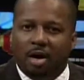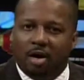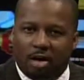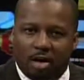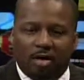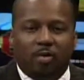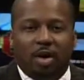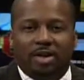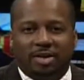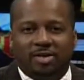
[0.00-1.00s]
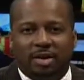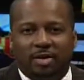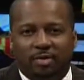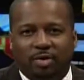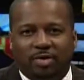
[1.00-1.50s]

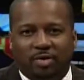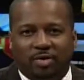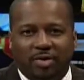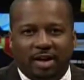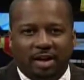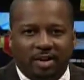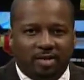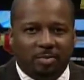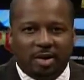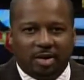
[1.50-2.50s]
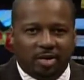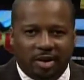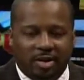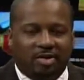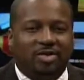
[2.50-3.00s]
the resources they need to meet their
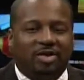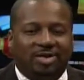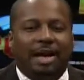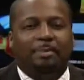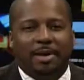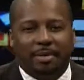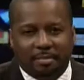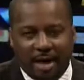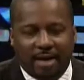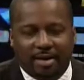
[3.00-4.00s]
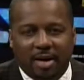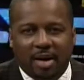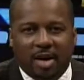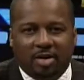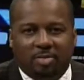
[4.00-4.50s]
needs are just not being met.
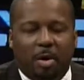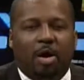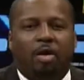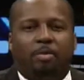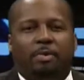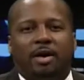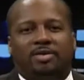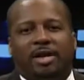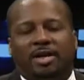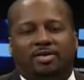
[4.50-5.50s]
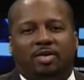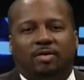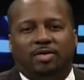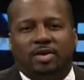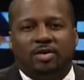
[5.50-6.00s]
Tomorrow, Bronx Aids
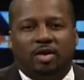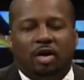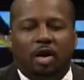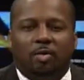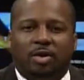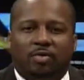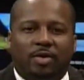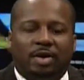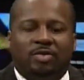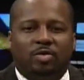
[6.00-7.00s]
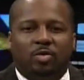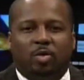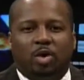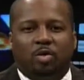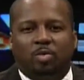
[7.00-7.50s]
Services, along with the rest of the
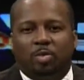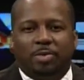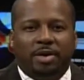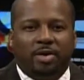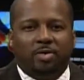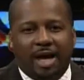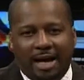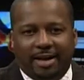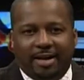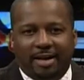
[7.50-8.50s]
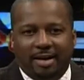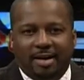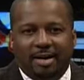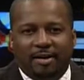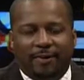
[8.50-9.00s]
world, will be uniting
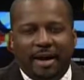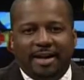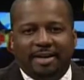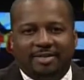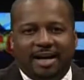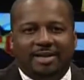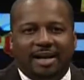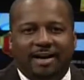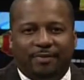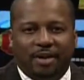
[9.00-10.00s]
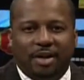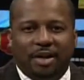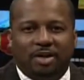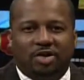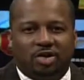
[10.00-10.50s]
in the fight against HIV
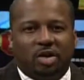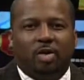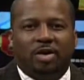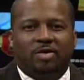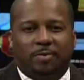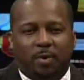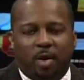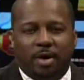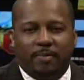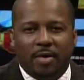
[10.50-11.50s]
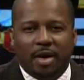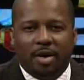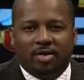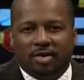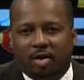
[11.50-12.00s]
and showing support
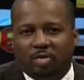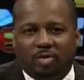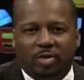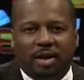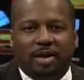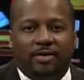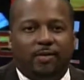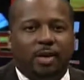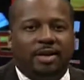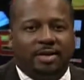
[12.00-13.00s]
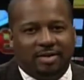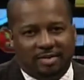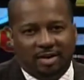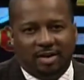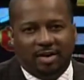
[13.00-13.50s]
to those who live with the
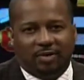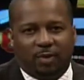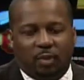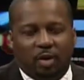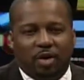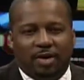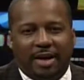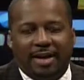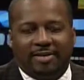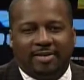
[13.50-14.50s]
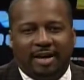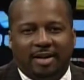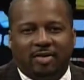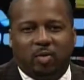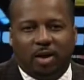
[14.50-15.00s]
disease for World AIDS
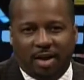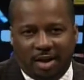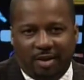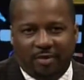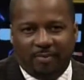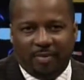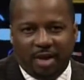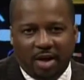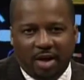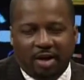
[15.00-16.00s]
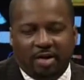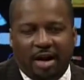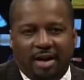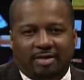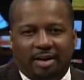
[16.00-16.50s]
Day 2011. Here
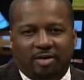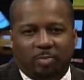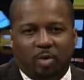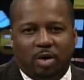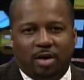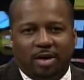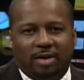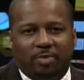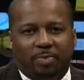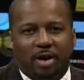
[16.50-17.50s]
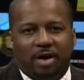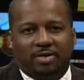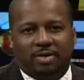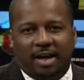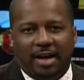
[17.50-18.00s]
now to tell us more is
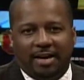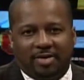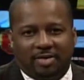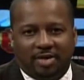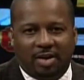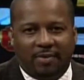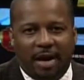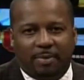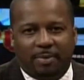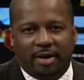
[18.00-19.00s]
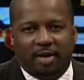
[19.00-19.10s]
Bronx AIDS Chief Operating